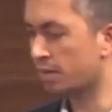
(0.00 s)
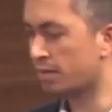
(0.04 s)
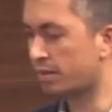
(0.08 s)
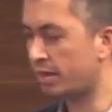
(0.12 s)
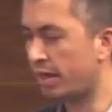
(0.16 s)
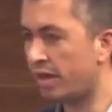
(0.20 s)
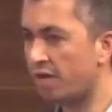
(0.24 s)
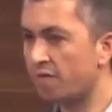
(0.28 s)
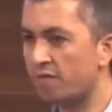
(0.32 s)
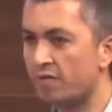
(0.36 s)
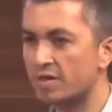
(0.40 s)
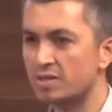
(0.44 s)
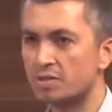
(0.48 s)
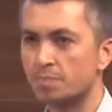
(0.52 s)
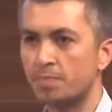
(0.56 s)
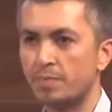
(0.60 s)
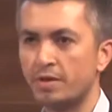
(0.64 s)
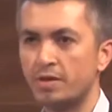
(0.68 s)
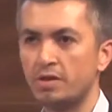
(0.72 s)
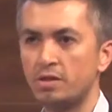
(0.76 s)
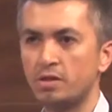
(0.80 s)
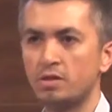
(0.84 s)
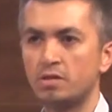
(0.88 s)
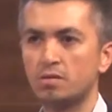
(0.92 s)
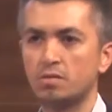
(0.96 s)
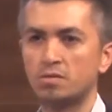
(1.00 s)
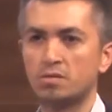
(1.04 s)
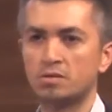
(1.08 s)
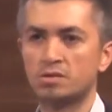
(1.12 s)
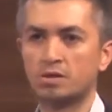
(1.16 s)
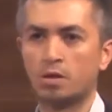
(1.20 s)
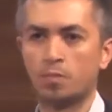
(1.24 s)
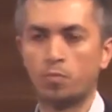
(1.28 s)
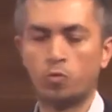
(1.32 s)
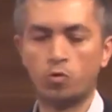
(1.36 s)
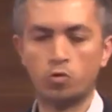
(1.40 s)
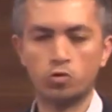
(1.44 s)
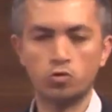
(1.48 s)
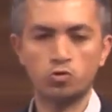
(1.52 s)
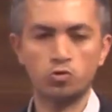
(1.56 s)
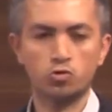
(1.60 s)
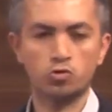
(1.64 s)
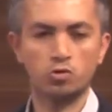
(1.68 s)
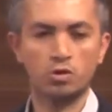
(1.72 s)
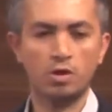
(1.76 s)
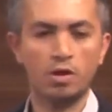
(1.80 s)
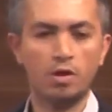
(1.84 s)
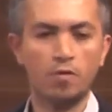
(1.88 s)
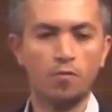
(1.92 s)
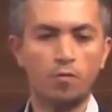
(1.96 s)
gave us many
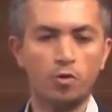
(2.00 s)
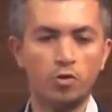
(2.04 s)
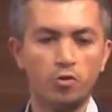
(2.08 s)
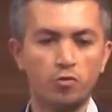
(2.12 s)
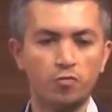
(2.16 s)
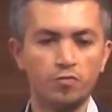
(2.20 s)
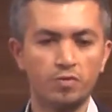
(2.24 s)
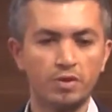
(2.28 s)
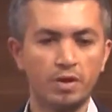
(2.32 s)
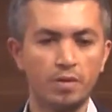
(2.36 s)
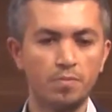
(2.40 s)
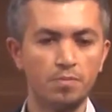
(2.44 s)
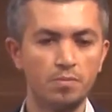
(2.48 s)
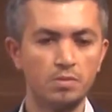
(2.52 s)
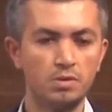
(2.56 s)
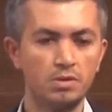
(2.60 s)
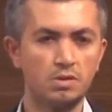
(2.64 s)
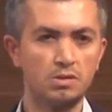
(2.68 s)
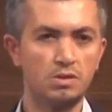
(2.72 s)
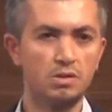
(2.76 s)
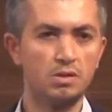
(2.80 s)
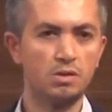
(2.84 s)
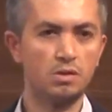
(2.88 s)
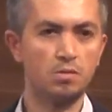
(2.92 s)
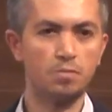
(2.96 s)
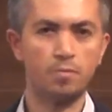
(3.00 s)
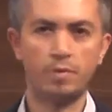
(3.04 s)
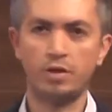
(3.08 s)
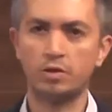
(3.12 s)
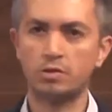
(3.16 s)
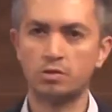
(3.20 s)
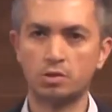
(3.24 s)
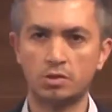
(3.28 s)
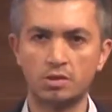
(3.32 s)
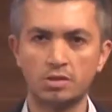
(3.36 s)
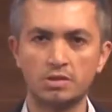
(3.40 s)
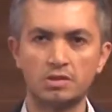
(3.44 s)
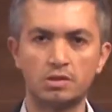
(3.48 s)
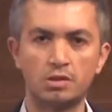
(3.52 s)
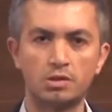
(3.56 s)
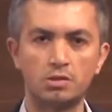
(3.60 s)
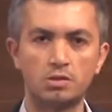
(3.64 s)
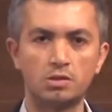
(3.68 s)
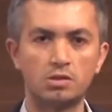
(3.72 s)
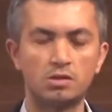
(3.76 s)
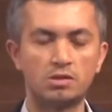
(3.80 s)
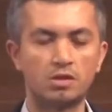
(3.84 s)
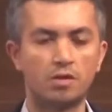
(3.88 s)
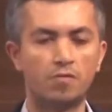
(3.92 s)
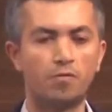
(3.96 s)
supports. One of them is the mentoring
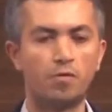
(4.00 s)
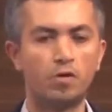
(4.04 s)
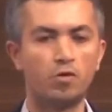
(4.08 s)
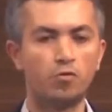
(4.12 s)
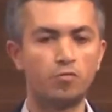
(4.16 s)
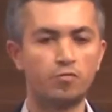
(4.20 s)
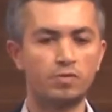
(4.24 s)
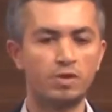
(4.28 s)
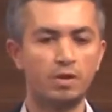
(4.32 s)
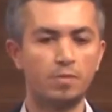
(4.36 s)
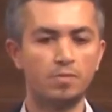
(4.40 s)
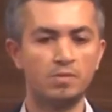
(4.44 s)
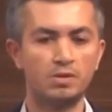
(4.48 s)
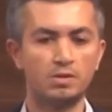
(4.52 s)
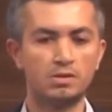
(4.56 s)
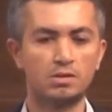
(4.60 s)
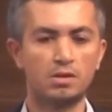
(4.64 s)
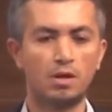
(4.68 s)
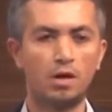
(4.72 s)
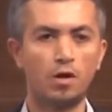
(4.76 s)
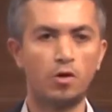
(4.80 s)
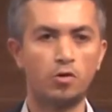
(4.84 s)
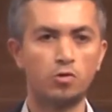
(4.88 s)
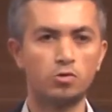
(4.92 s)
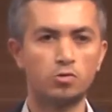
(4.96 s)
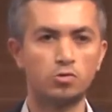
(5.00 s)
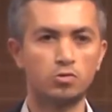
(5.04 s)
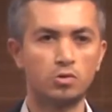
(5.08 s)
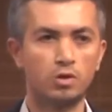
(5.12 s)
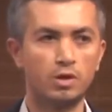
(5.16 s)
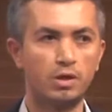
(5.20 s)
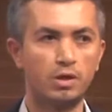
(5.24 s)
sessions, and one of them is our